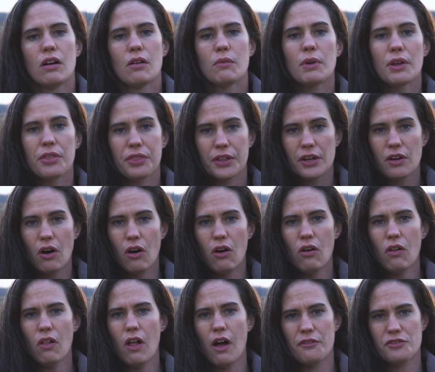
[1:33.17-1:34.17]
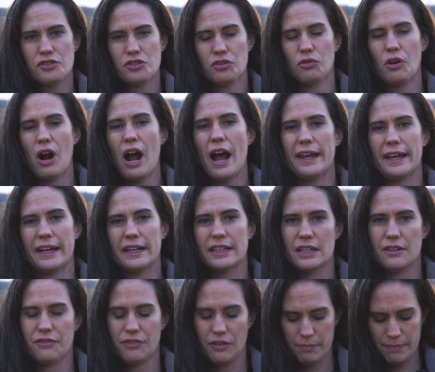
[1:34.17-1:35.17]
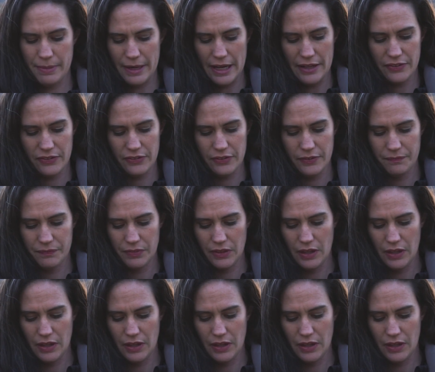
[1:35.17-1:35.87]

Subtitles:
With the goal of trying different bits,